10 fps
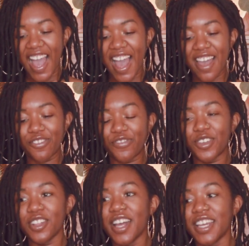I
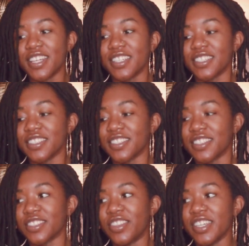feel like
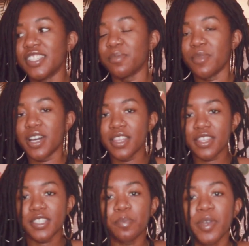this
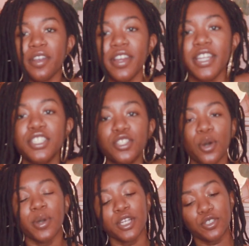month Spirit is
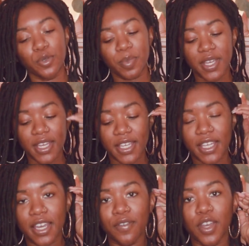going to be
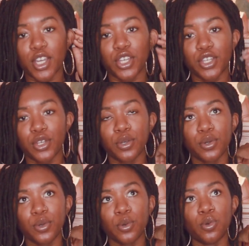giving
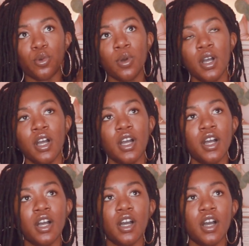you
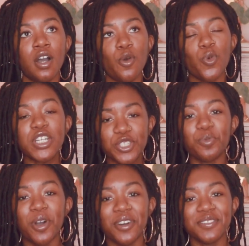what you
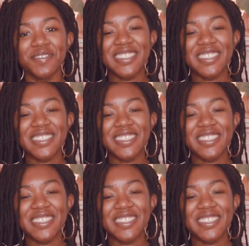want.